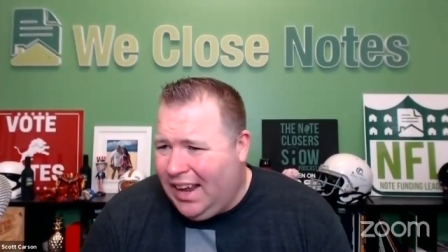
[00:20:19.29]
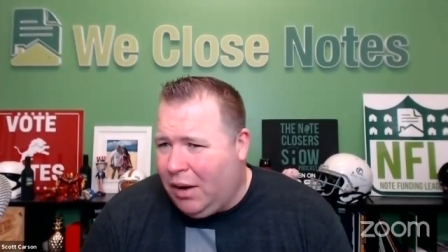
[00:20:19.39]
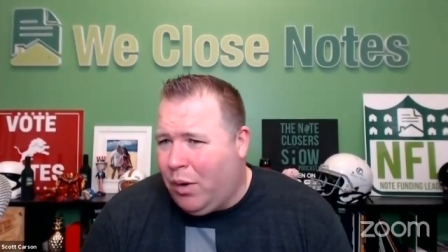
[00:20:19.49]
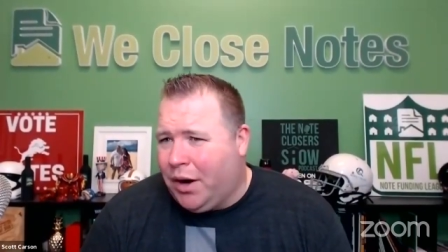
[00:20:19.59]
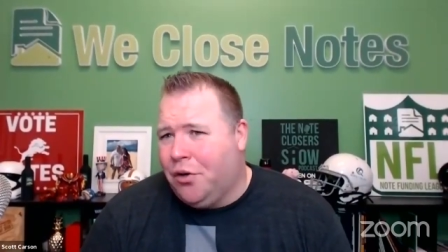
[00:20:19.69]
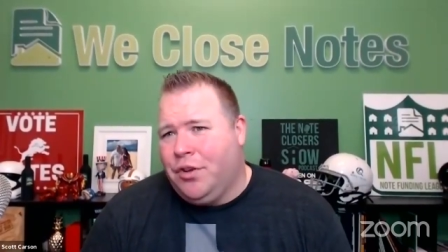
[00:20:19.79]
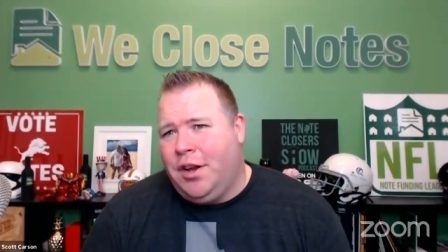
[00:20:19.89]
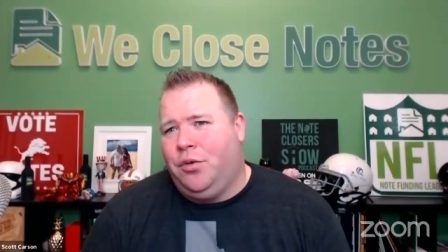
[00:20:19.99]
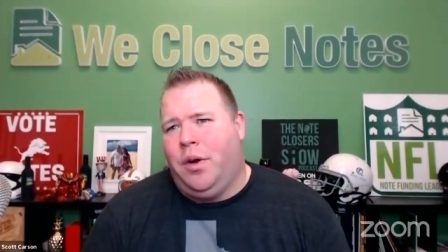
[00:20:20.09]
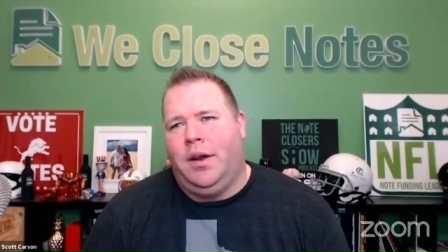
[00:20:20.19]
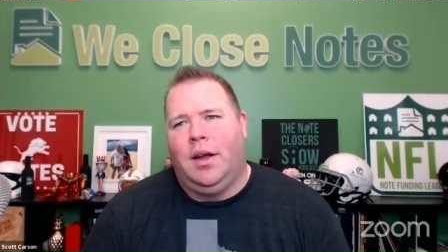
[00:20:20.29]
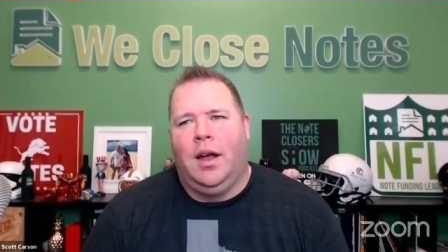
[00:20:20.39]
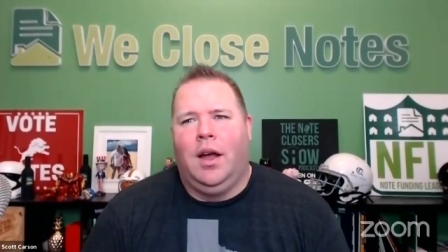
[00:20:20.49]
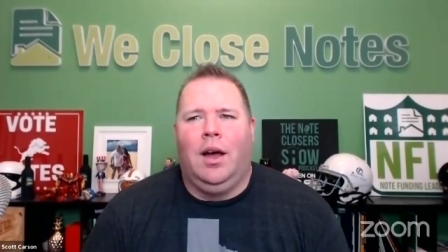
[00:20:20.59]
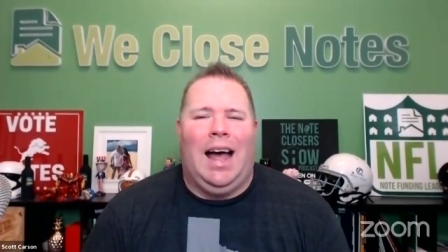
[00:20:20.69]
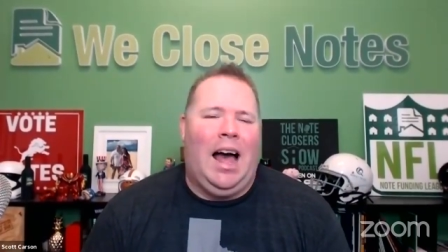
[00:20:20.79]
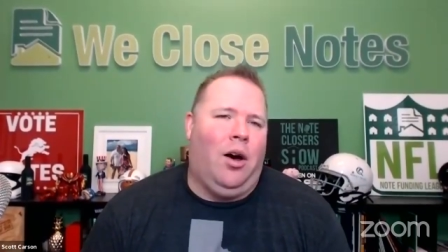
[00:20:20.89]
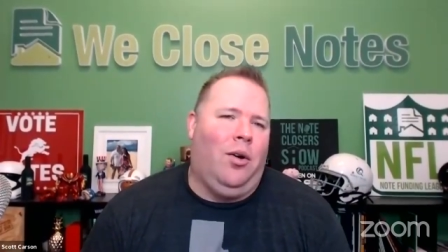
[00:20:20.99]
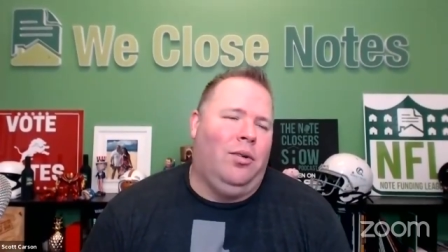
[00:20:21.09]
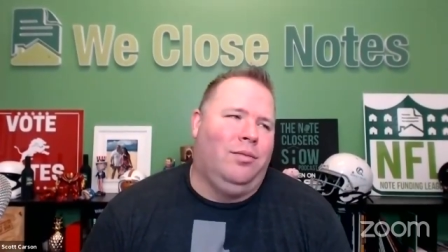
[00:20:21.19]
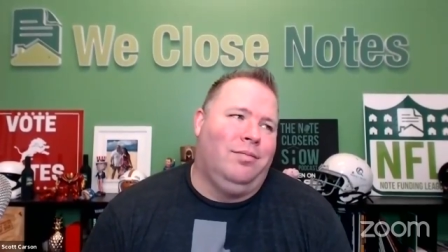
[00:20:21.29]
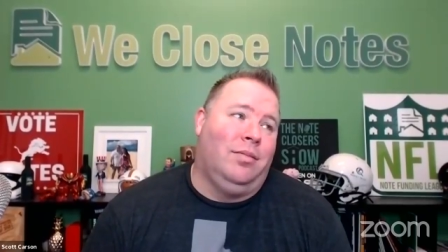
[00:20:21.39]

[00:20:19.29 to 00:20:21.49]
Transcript: and what goes into it, how